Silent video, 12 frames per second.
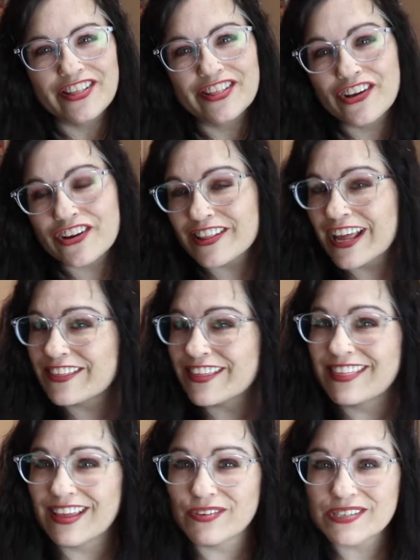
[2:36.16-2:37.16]
Looked like the
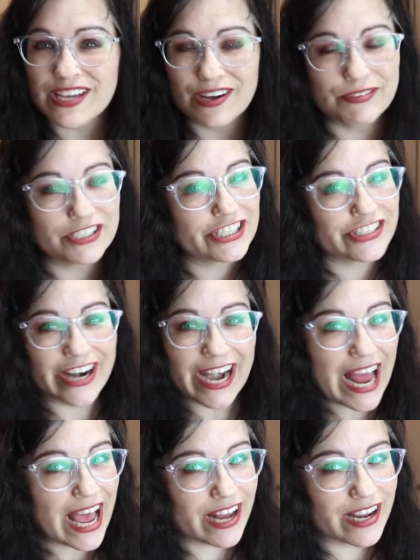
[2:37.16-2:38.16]
thing was coming straight
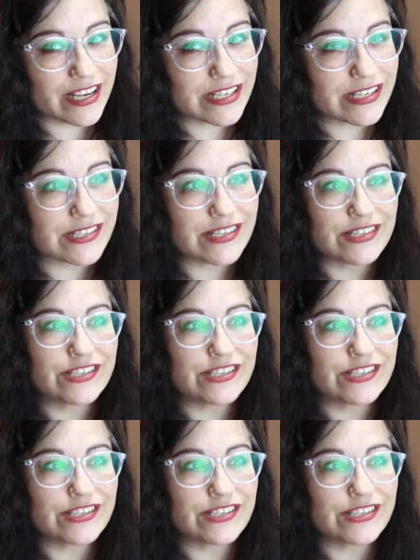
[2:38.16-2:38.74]
at us.